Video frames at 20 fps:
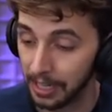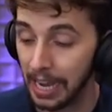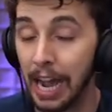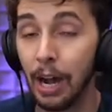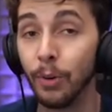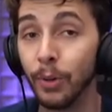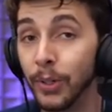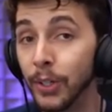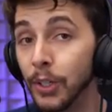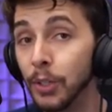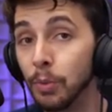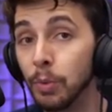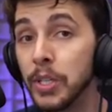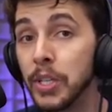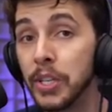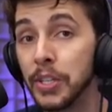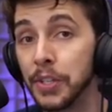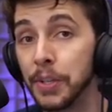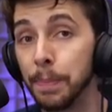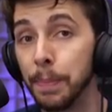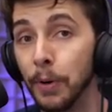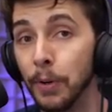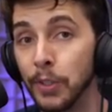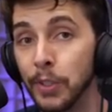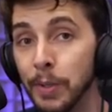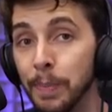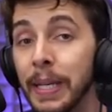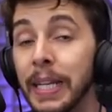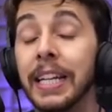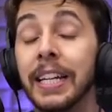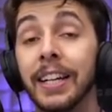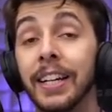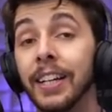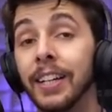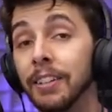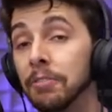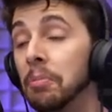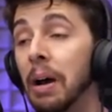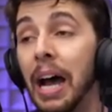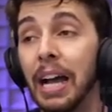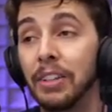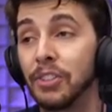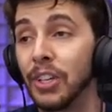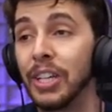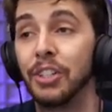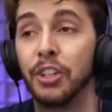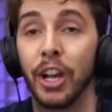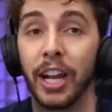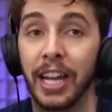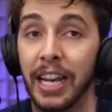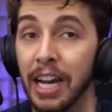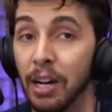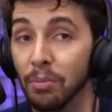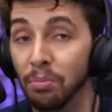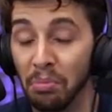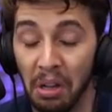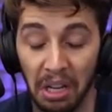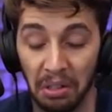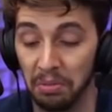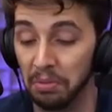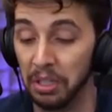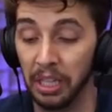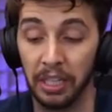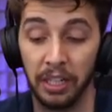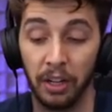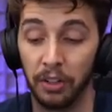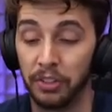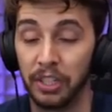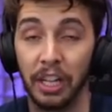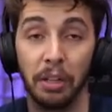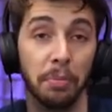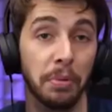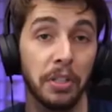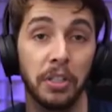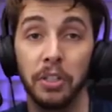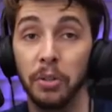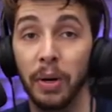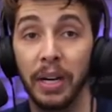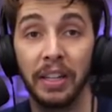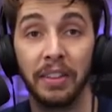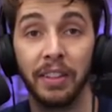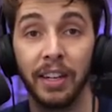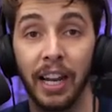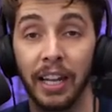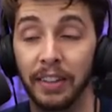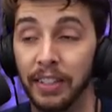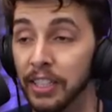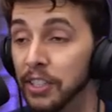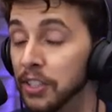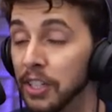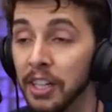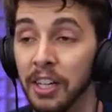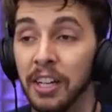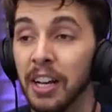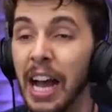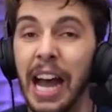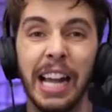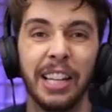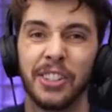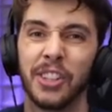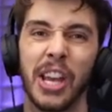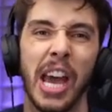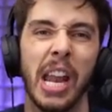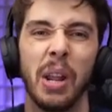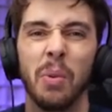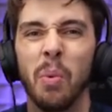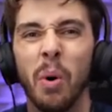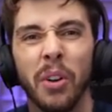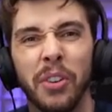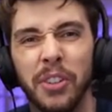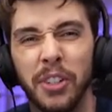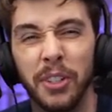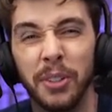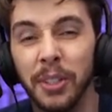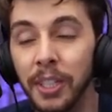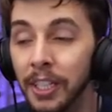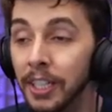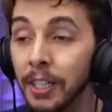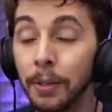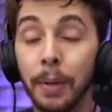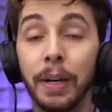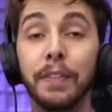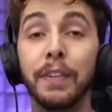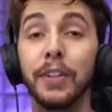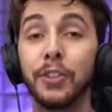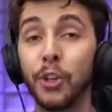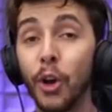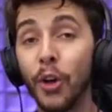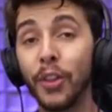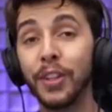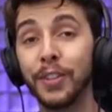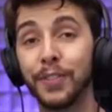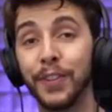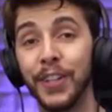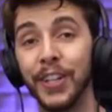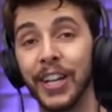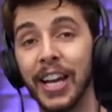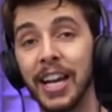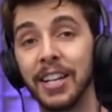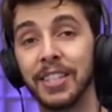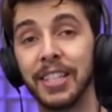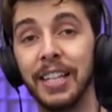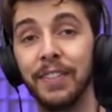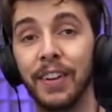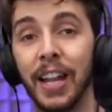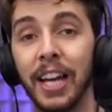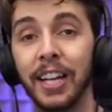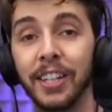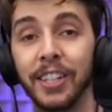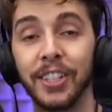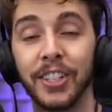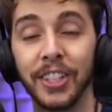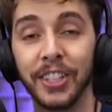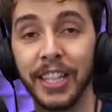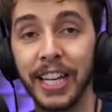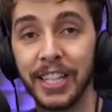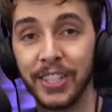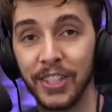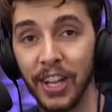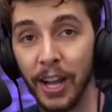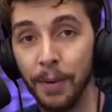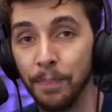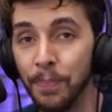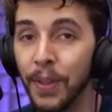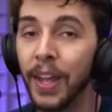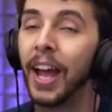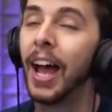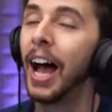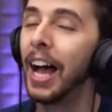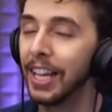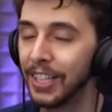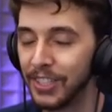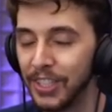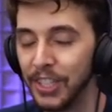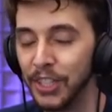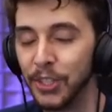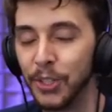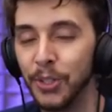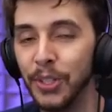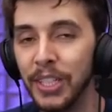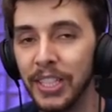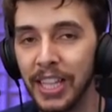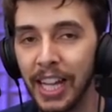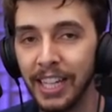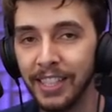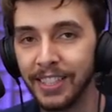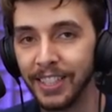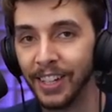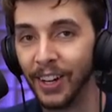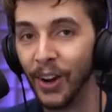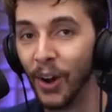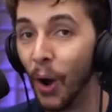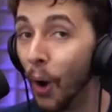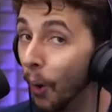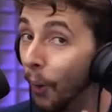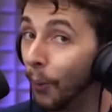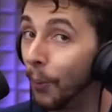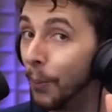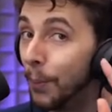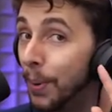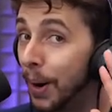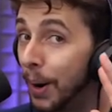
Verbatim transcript: How good was it supposed to be? I'd say check it out. Uh, they're not telling me to do anything like this. I just kind of want to. But if you enjoyed this video, guys, leave a like. And until next time, I'll see you cuties later. Oh,